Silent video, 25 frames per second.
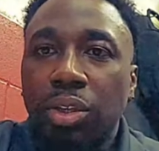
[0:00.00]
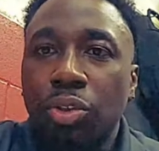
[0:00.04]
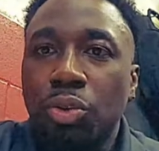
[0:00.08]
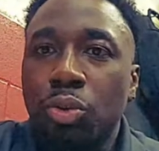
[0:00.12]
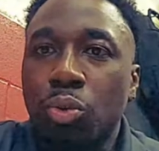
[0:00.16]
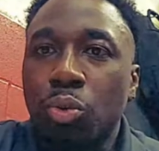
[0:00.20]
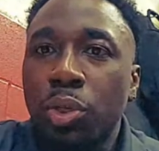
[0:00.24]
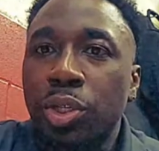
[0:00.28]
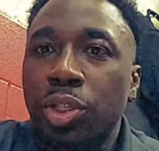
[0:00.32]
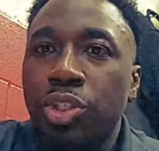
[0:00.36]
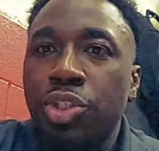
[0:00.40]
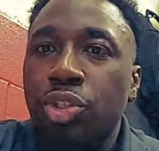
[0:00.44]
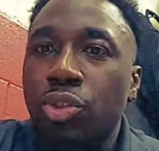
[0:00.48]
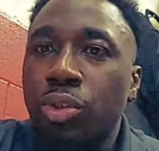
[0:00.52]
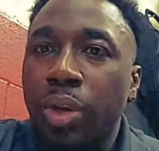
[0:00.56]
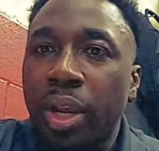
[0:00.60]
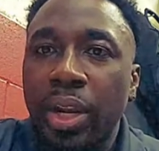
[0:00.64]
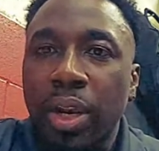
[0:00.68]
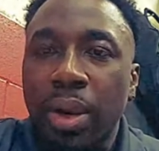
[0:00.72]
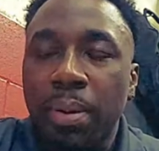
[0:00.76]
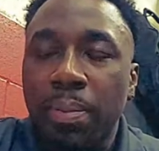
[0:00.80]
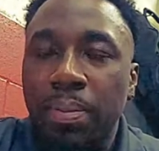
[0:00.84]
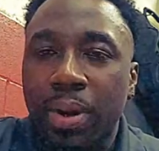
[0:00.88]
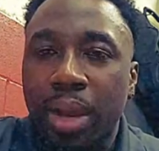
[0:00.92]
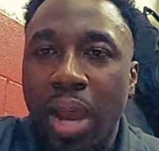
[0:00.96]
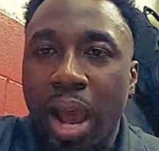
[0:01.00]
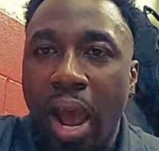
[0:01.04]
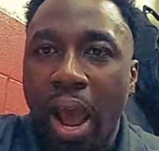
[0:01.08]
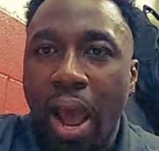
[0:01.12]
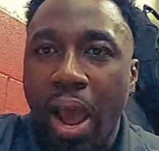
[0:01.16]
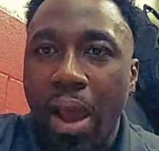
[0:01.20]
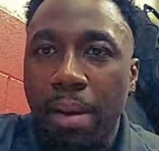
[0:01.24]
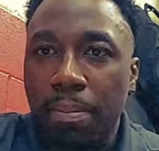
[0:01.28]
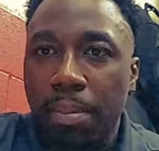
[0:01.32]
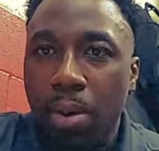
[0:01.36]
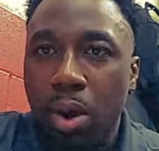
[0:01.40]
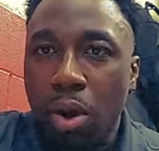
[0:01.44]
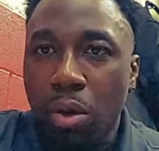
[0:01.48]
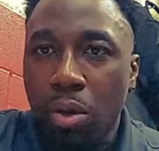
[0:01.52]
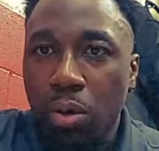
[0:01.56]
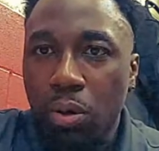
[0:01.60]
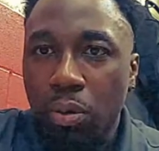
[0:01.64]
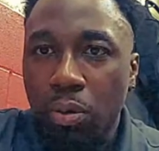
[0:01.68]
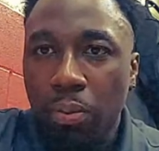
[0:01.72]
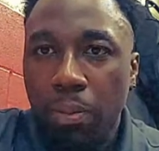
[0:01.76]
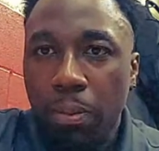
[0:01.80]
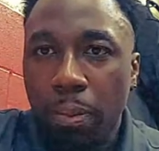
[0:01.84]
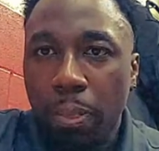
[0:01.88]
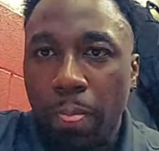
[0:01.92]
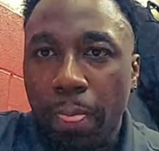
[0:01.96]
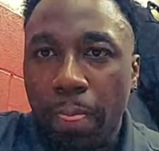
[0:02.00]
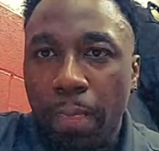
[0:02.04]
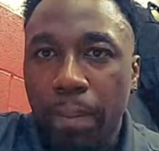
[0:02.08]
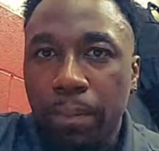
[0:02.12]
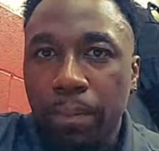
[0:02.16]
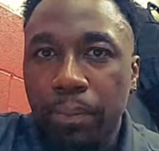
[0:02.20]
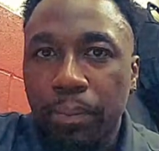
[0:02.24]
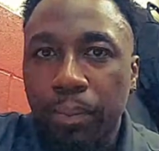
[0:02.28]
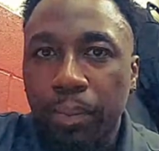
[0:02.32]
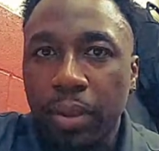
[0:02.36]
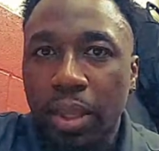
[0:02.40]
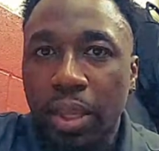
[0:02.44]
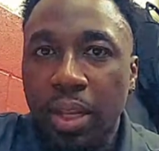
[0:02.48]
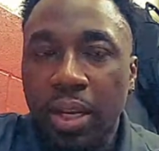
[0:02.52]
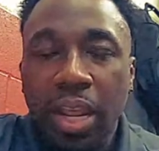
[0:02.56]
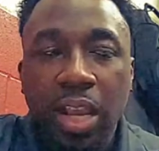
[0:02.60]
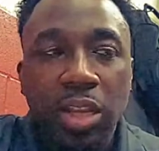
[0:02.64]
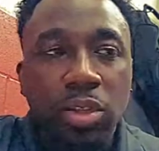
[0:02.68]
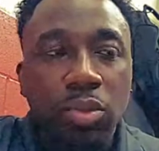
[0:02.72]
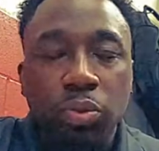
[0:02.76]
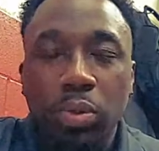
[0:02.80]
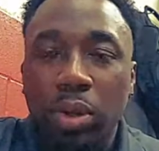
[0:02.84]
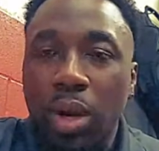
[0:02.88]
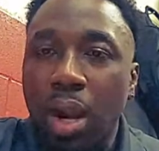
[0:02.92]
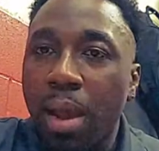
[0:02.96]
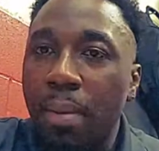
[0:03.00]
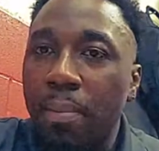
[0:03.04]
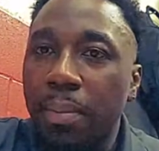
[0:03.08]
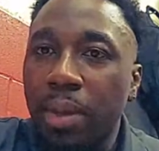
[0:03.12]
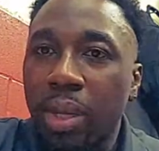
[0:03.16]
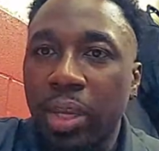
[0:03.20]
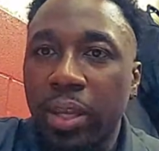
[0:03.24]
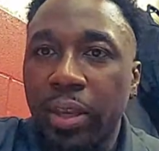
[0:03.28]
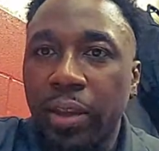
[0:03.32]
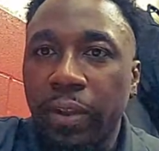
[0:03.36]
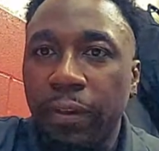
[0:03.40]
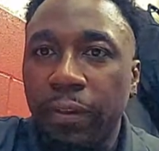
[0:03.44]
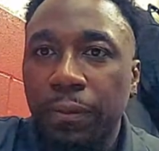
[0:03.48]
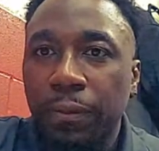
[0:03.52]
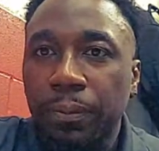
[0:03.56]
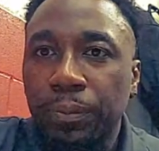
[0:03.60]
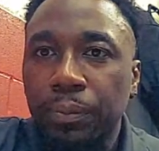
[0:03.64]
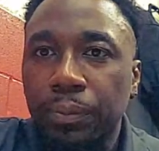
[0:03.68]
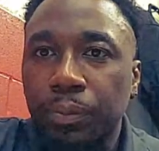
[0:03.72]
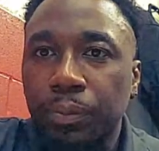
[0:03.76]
you went straight up God mode, and that's what I'm in.